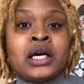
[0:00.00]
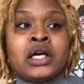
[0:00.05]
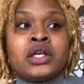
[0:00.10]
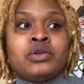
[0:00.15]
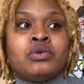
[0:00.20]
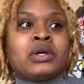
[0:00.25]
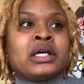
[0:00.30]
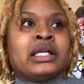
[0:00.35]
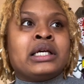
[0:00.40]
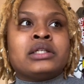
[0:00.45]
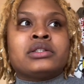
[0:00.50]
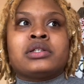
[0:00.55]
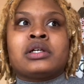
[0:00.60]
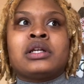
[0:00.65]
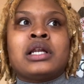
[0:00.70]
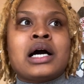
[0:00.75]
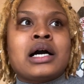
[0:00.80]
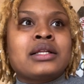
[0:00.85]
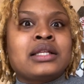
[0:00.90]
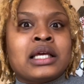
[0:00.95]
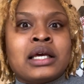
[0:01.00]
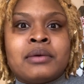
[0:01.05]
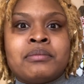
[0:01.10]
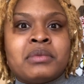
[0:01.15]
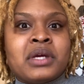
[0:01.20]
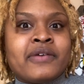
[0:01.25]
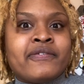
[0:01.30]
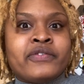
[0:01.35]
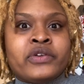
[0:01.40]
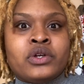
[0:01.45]
You can interlock them
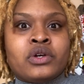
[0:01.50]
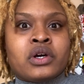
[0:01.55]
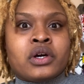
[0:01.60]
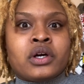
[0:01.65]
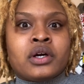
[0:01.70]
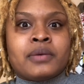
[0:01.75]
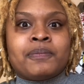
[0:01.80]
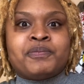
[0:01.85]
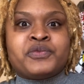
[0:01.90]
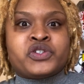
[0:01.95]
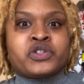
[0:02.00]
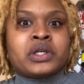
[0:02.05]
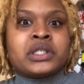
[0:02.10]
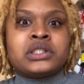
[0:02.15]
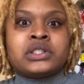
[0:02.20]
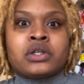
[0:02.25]
if your dreads